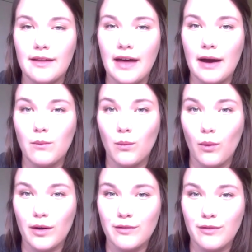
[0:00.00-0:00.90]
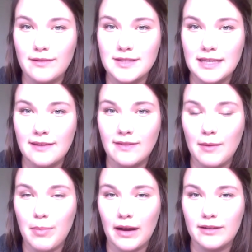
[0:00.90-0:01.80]
that Ward 5 seat
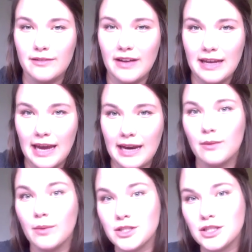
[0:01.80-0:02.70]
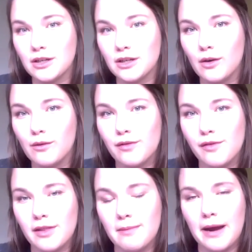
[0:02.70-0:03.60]
that Beckler vacated when she took over
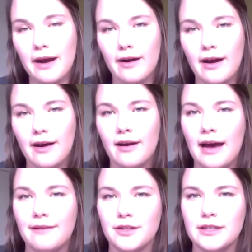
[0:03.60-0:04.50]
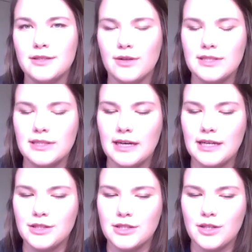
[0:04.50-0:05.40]
for the mayor after his resignation.